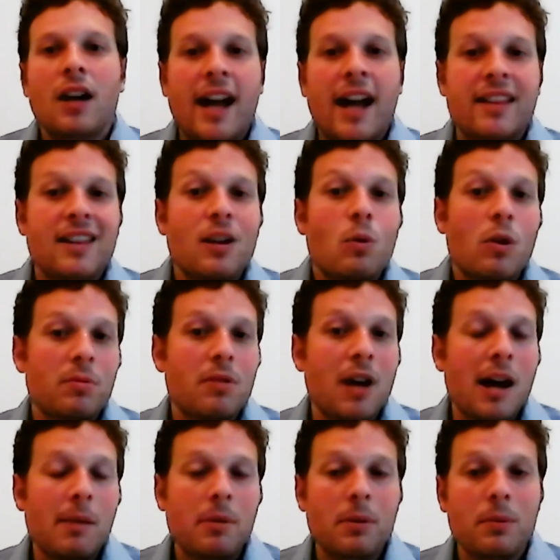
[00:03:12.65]
think one
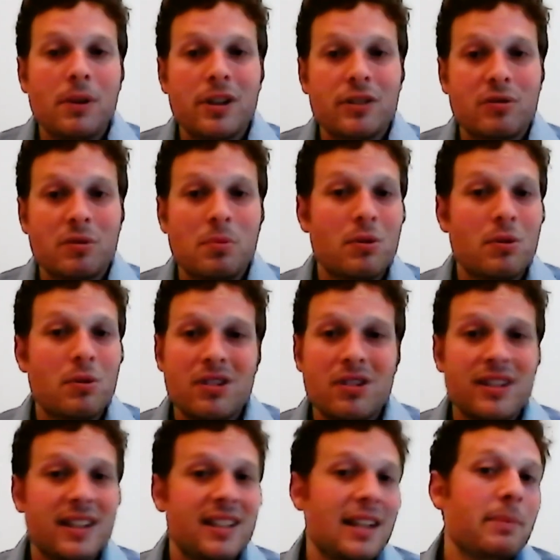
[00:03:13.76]
problem was reporters
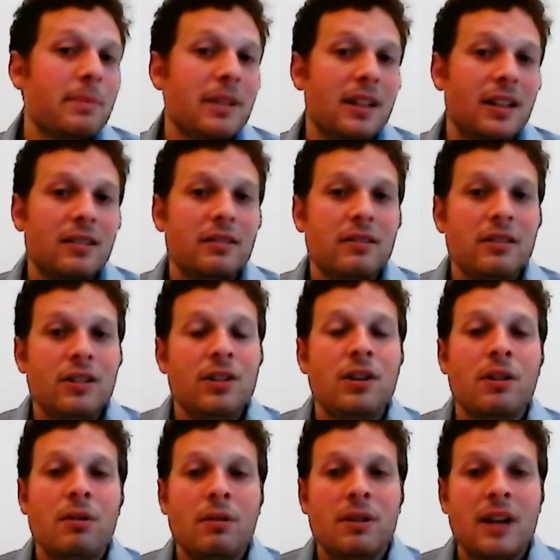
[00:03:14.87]
accepted it, you
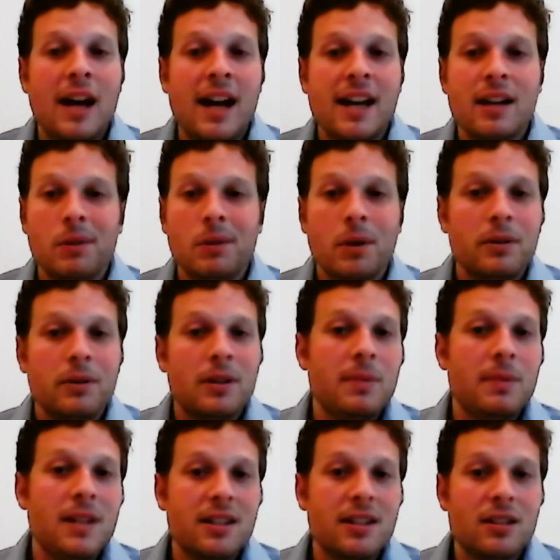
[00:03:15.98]
know, and I wrote the
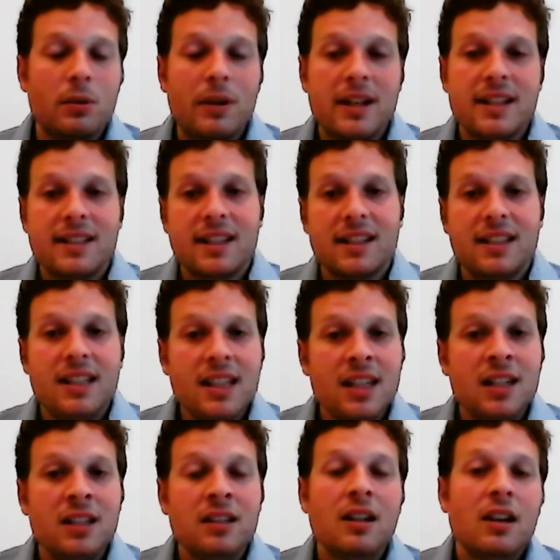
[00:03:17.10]
piece in
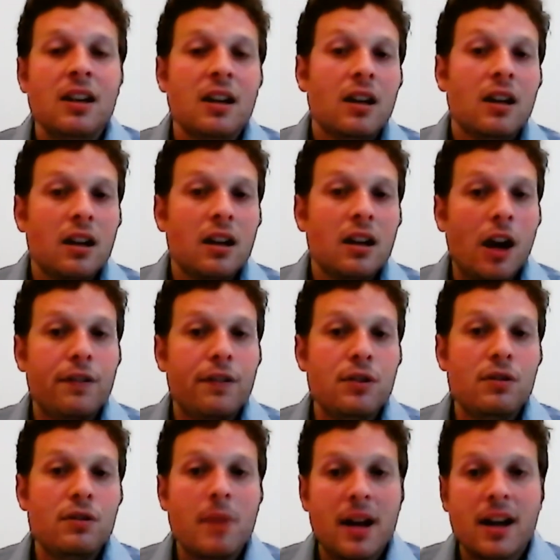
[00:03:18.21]
2016. A
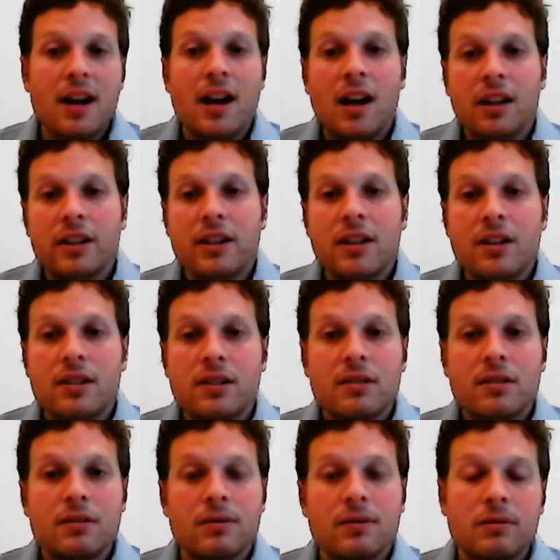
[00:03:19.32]
few of my
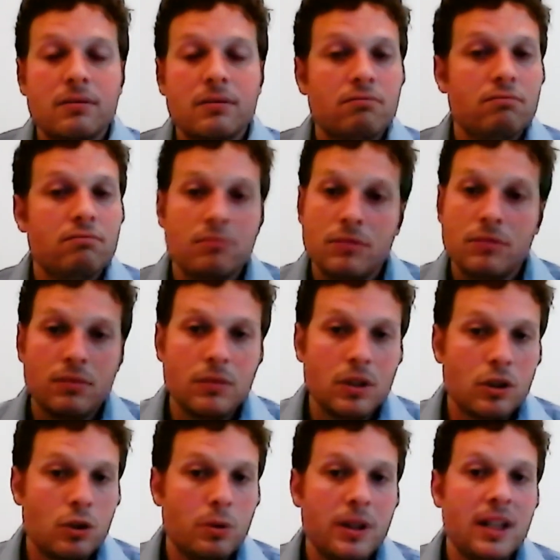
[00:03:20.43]
colleagues
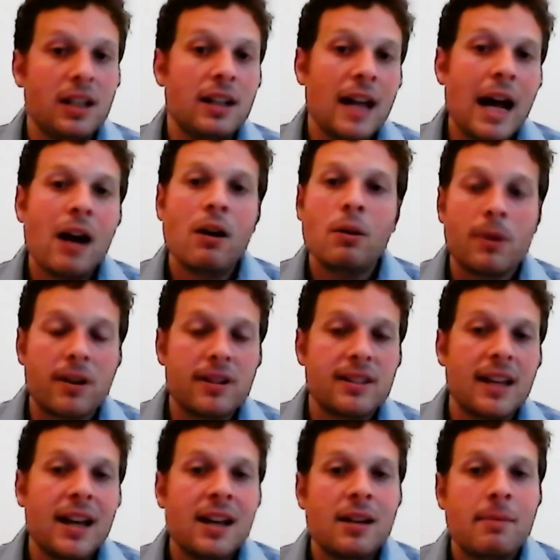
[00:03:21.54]
tweeted it out, were
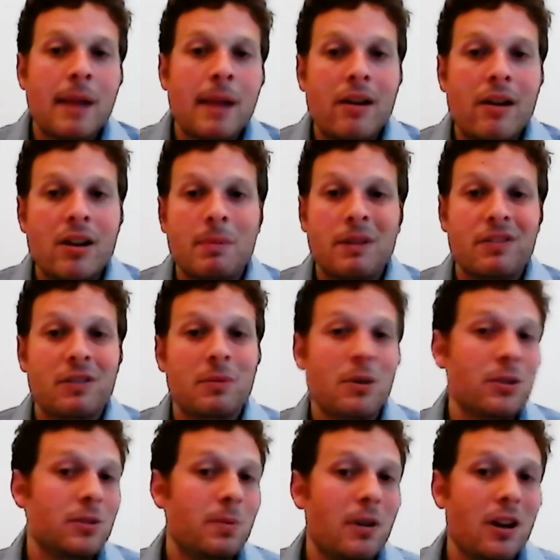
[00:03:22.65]
excited about it, but for the
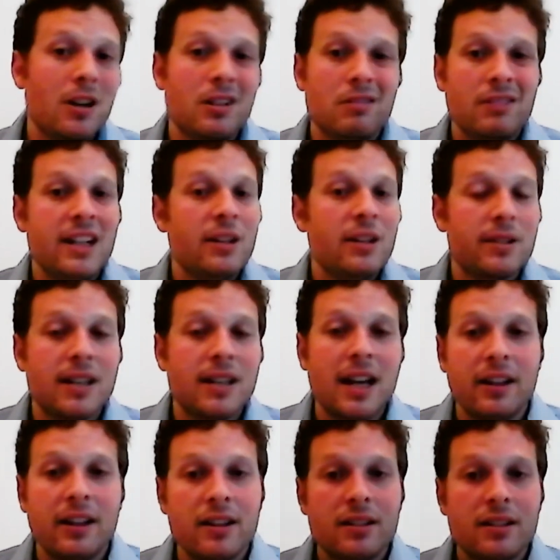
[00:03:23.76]
most part, radio
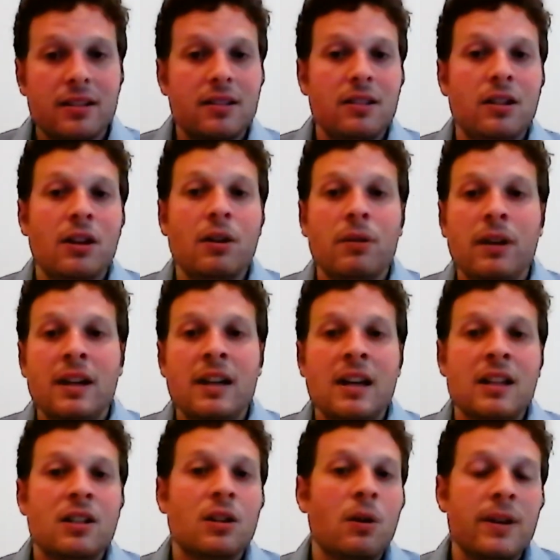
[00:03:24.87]
silence. You know,
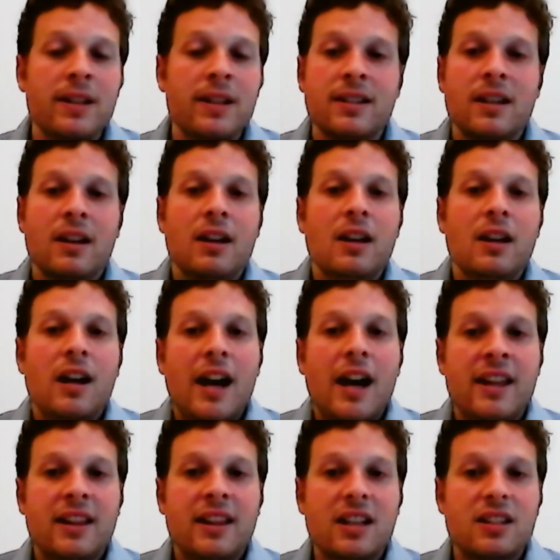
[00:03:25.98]
it's always, I
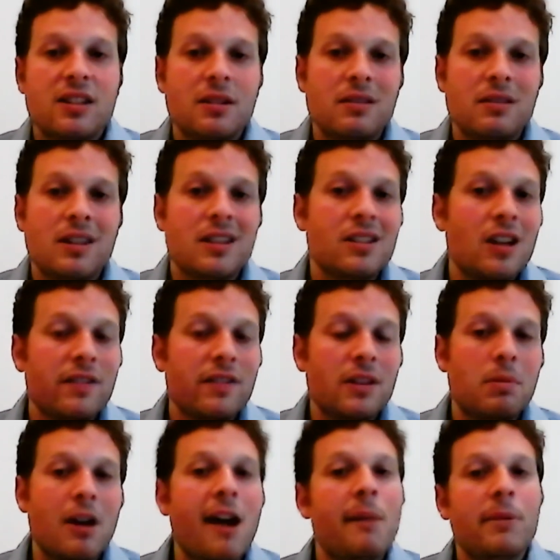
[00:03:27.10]
think that's often
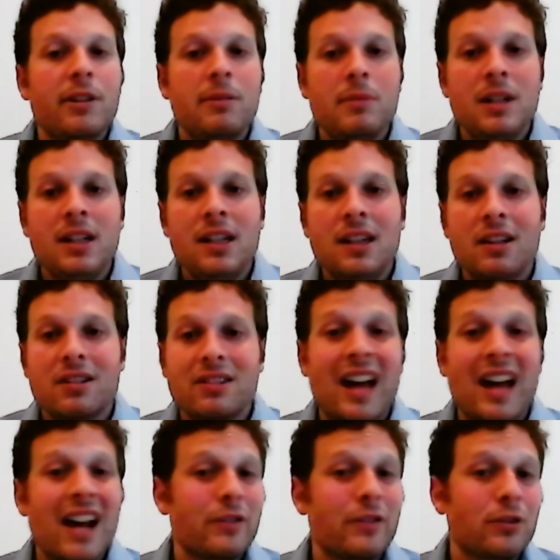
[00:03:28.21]
the problem with media. There's a
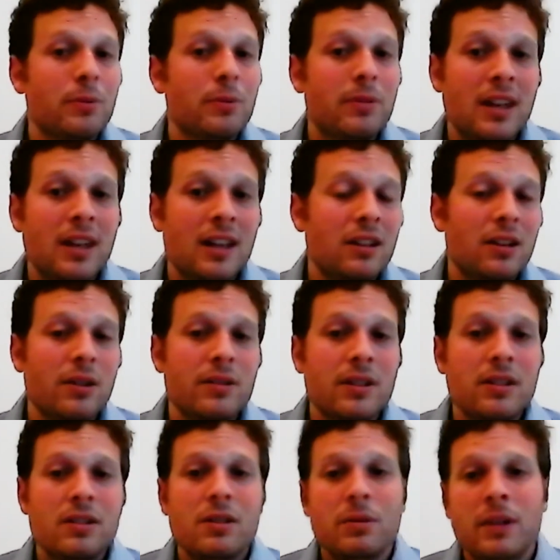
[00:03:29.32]
lot of groupthink that goes
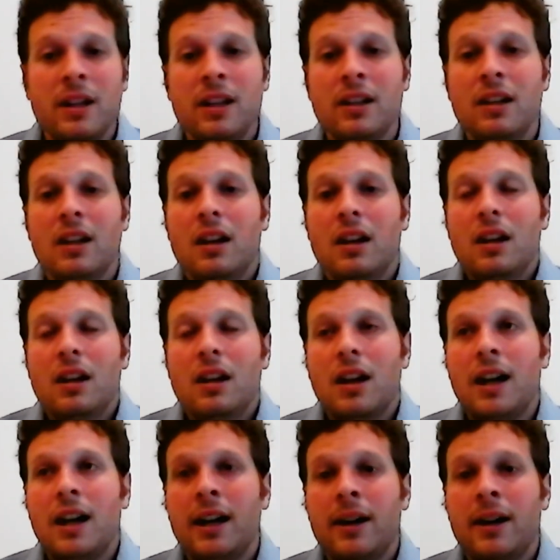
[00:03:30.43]
into it.
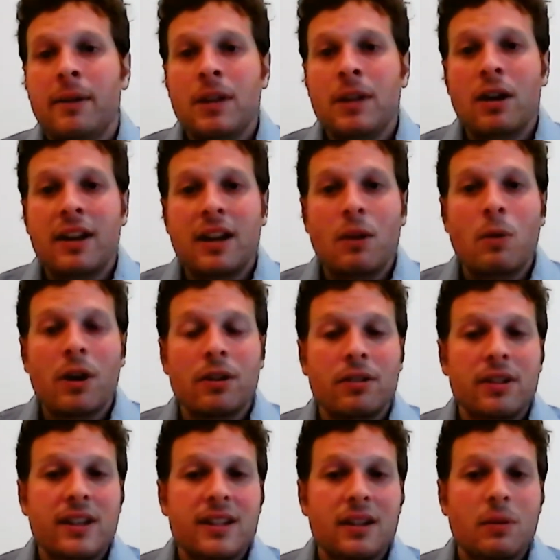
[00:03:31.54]
You know, I think one
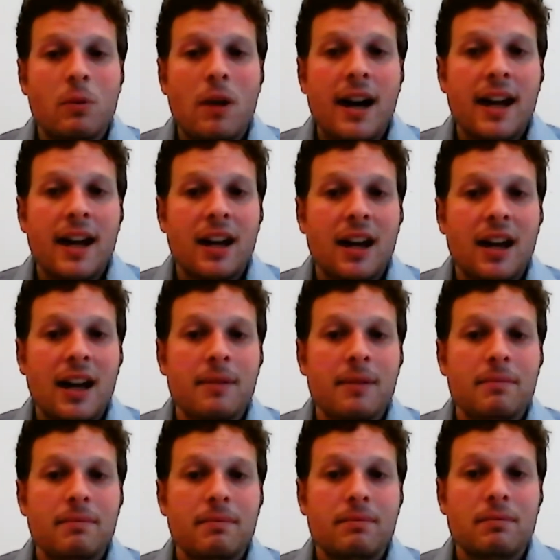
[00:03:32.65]
reason why
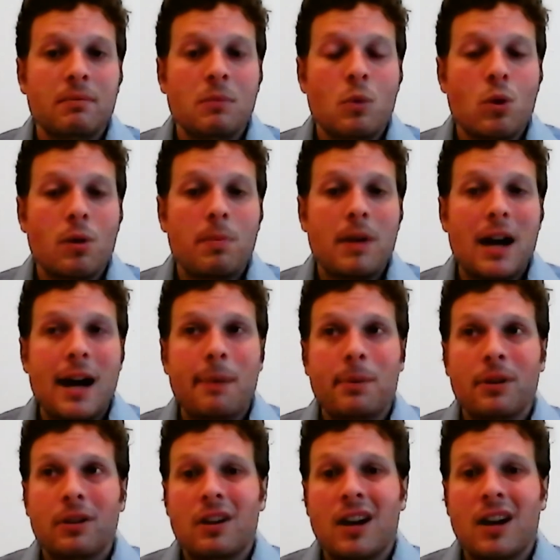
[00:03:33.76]
I'm more
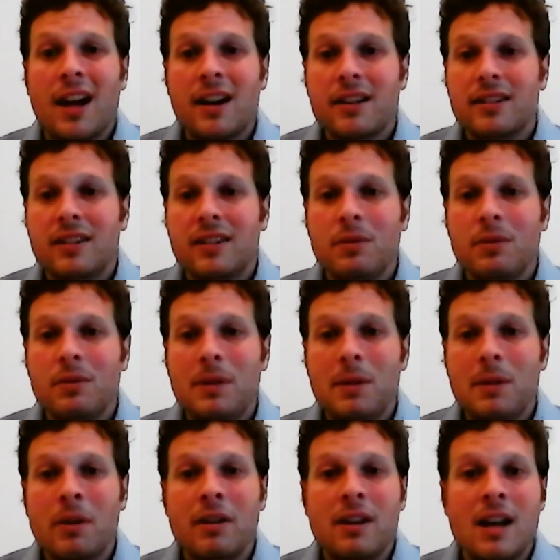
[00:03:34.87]
popular, honestly, with
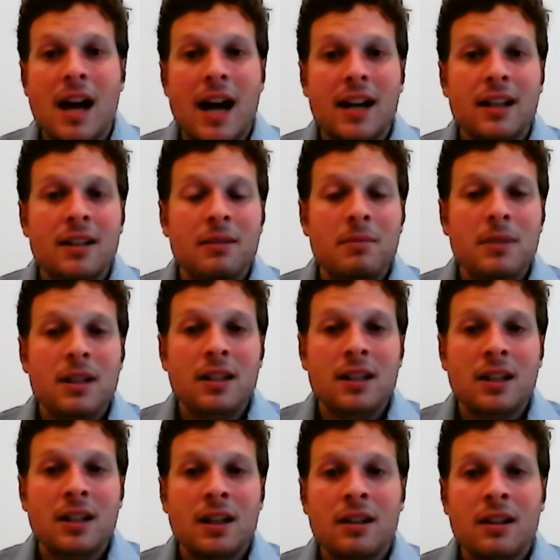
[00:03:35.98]
people not in
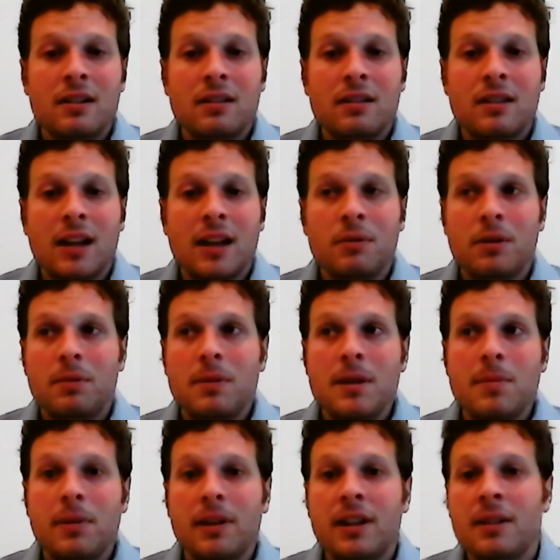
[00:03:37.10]
media than with
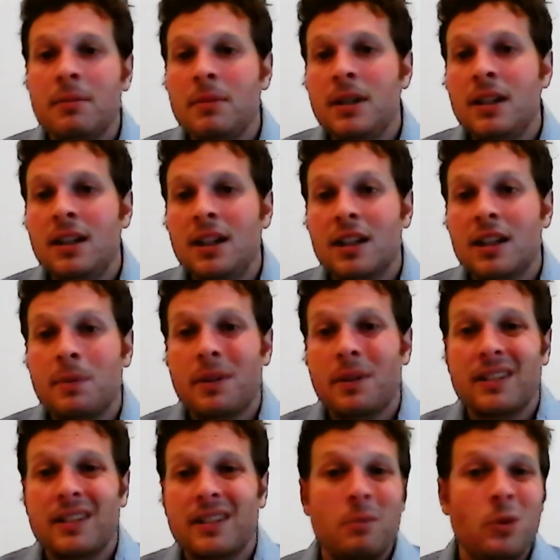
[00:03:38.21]
people in media is
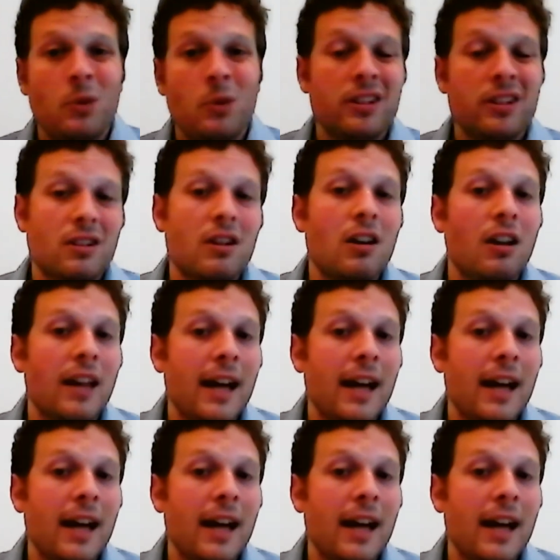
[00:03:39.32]
because I'm willing to call